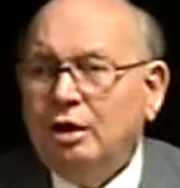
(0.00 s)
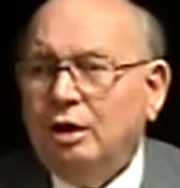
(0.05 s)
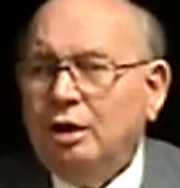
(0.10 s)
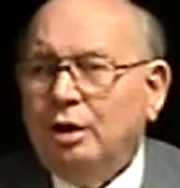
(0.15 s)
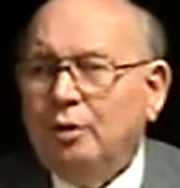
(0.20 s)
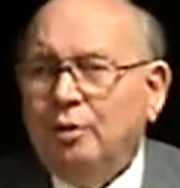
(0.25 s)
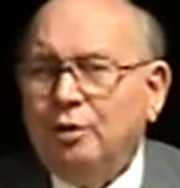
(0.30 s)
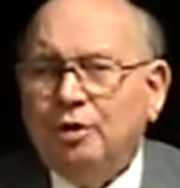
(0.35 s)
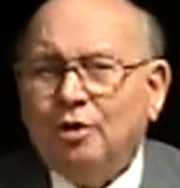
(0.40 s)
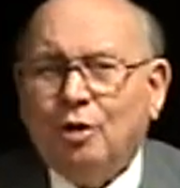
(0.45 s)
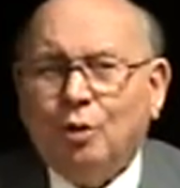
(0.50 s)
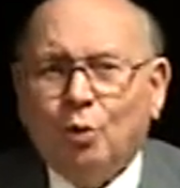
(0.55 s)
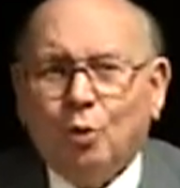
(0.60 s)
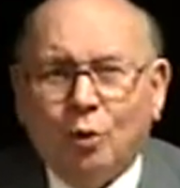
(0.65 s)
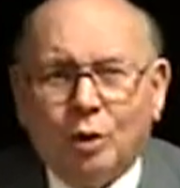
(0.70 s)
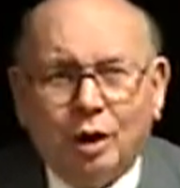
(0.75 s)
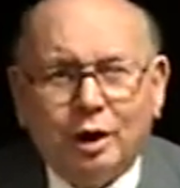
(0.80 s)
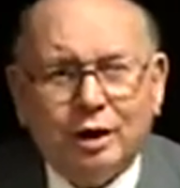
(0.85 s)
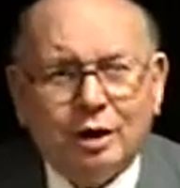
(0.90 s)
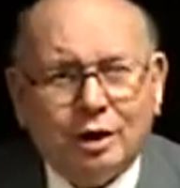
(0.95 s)
We said,
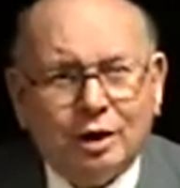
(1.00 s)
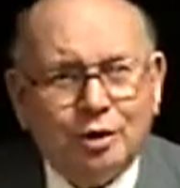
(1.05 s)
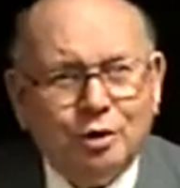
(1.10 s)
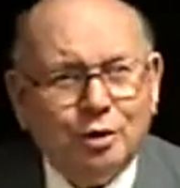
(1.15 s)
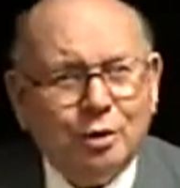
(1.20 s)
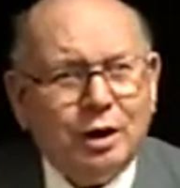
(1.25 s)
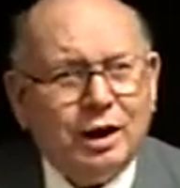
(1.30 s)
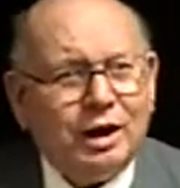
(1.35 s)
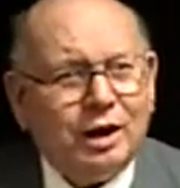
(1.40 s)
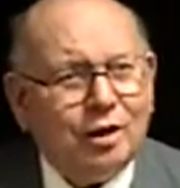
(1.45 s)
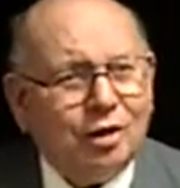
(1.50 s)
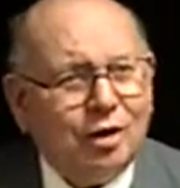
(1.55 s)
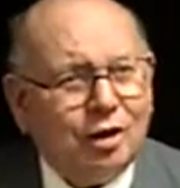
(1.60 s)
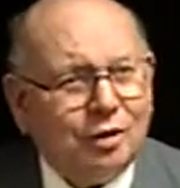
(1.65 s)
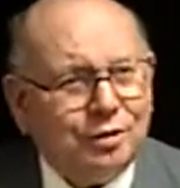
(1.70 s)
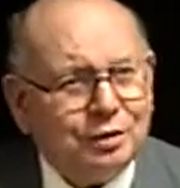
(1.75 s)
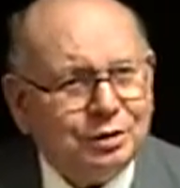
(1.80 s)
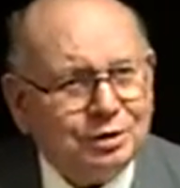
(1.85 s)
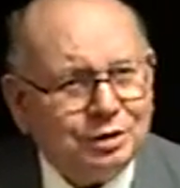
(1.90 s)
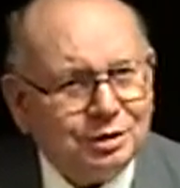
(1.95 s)
why, you hate
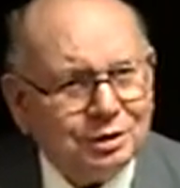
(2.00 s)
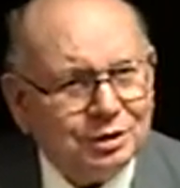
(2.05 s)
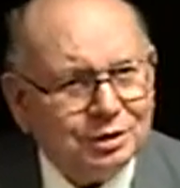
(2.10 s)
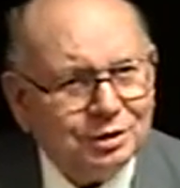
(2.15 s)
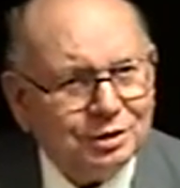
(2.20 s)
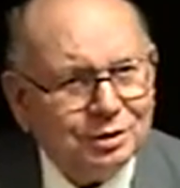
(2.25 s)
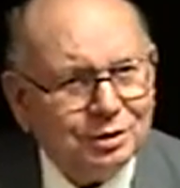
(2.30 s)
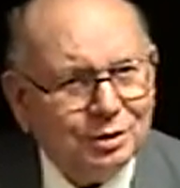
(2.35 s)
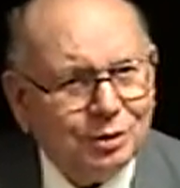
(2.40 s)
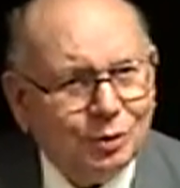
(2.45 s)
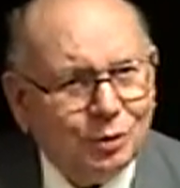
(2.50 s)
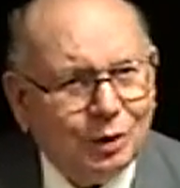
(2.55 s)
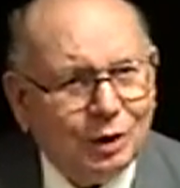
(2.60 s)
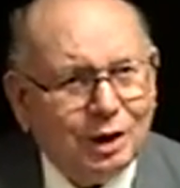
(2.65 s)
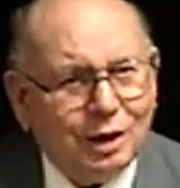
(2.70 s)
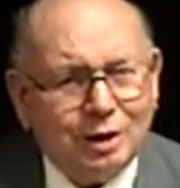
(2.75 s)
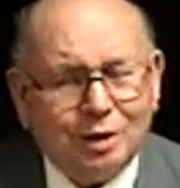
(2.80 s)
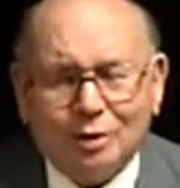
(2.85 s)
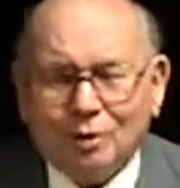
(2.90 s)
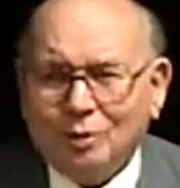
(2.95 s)
officers. Why
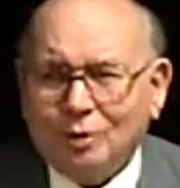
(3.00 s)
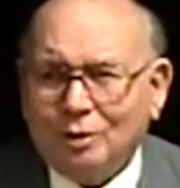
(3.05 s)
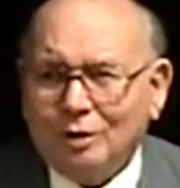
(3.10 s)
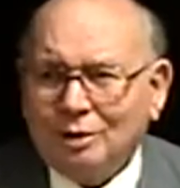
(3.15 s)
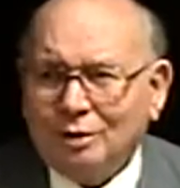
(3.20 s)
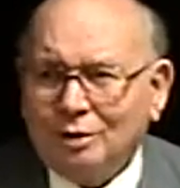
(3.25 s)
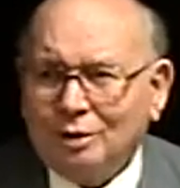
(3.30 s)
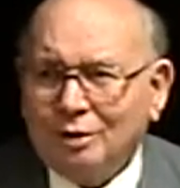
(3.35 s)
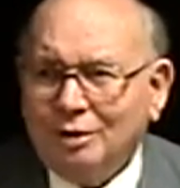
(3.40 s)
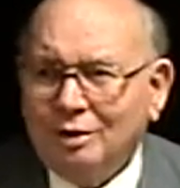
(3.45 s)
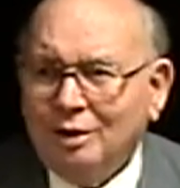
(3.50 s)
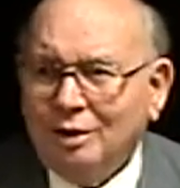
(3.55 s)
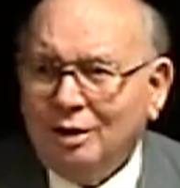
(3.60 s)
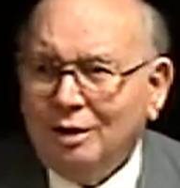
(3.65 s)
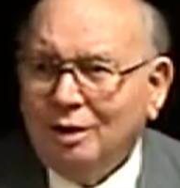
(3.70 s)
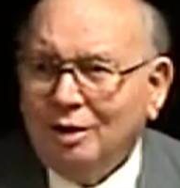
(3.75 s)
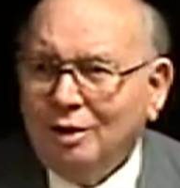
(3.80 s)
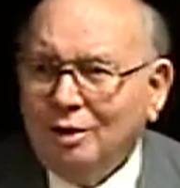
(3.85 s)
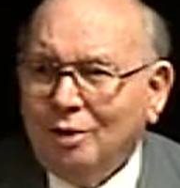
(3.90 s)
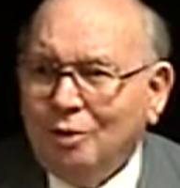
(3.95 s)
in the world
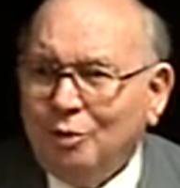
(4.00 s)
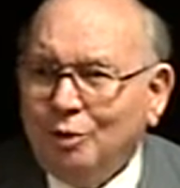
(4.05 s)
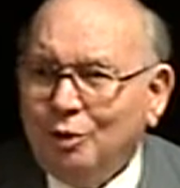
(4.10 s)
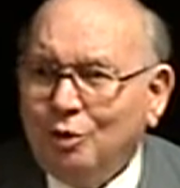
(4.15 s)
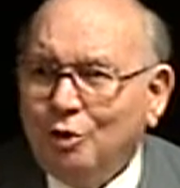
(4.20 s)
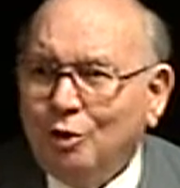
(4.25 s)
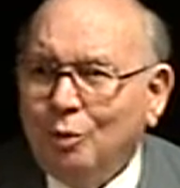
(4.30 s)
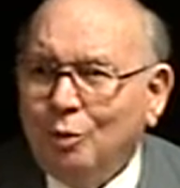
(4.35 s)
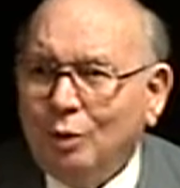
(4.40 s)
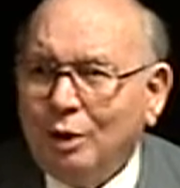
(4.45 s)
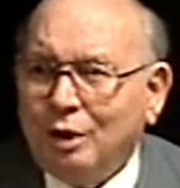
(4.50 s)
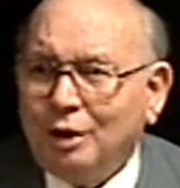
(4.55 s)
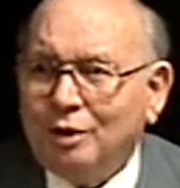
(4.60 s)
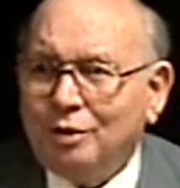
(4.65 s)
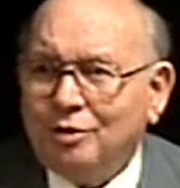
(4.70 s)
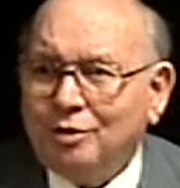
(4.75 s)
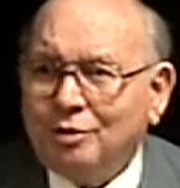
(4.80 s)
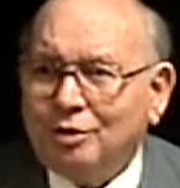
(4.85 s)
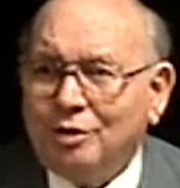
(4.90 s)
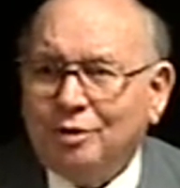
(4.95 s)
would you want to
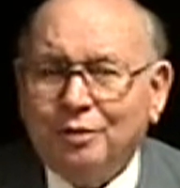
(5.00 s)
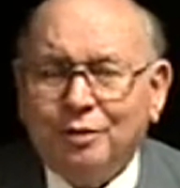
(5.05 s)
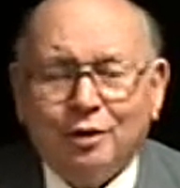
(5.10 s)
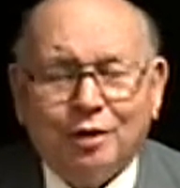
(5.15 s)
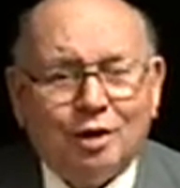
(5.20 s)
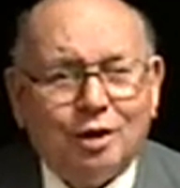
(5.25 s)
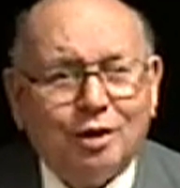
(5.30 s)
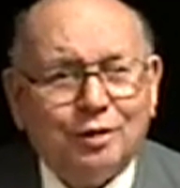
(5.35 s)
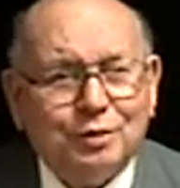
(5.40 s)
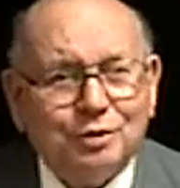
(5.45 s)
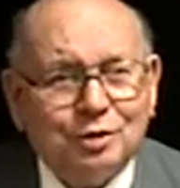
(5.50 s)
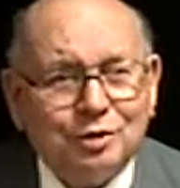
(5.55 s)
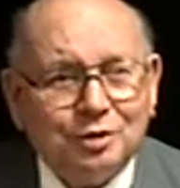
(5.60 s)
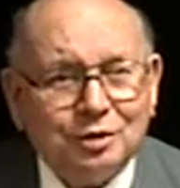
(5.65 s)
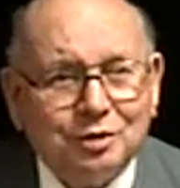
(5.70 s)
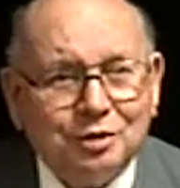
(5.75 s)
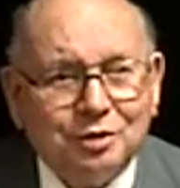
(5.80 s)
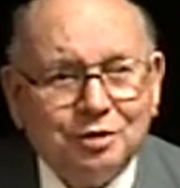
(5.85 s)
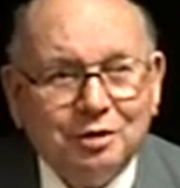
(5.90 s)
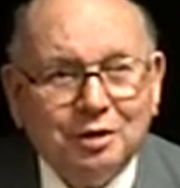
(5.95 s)
serve the
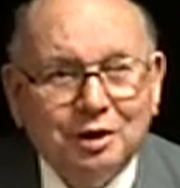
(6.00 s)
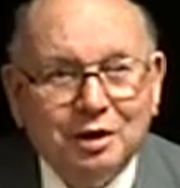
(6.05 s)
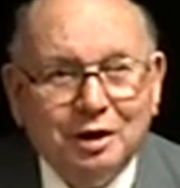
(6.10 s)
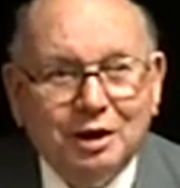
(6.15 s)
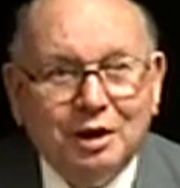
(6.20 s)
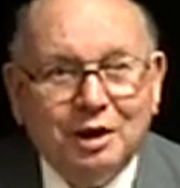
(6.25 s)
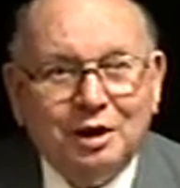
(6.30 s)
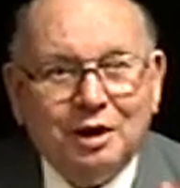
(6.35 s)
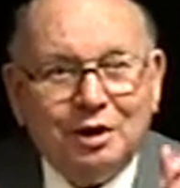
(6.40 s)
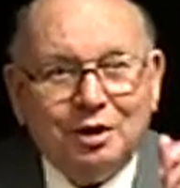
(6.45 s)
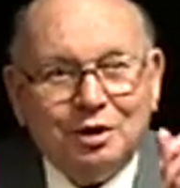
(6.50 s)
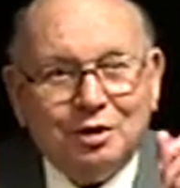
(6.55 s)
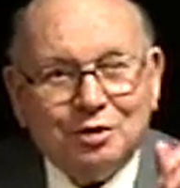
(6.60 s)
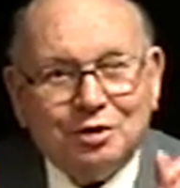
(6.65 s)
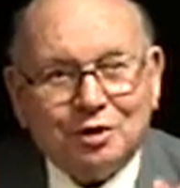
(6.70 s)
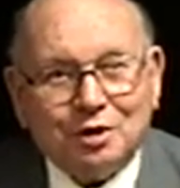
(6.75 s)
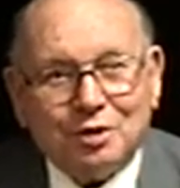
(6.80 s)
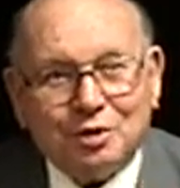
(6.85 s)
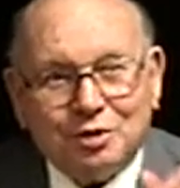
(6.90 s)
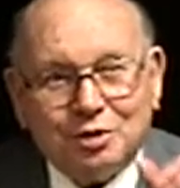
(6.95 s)
officers? He
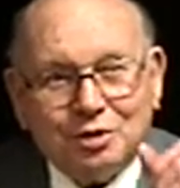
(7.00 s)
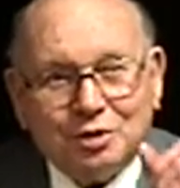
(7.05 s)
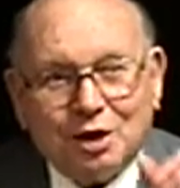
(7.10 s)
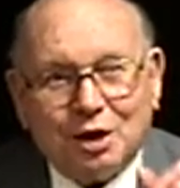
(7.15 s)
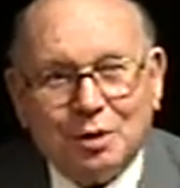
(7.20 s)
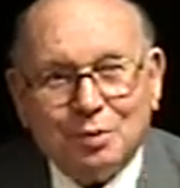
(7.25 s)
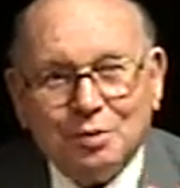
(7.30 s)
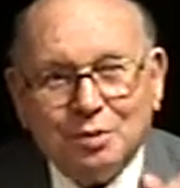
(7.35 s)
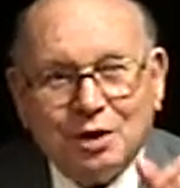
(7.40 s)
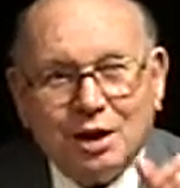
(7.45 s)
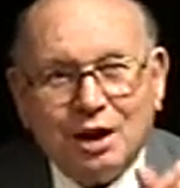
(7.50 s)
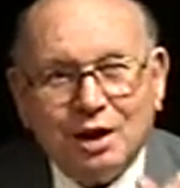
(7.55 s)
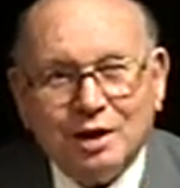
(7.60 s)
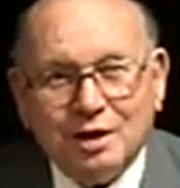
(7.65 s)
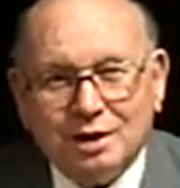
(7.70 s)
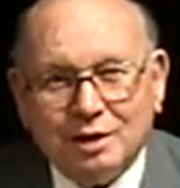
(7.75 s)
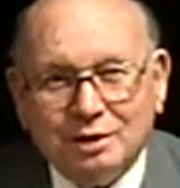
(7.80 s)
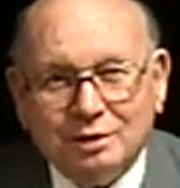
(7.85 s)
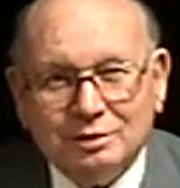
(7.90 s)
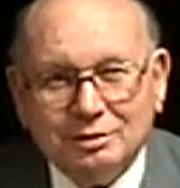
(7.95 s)
says,
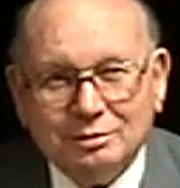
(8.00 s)
someday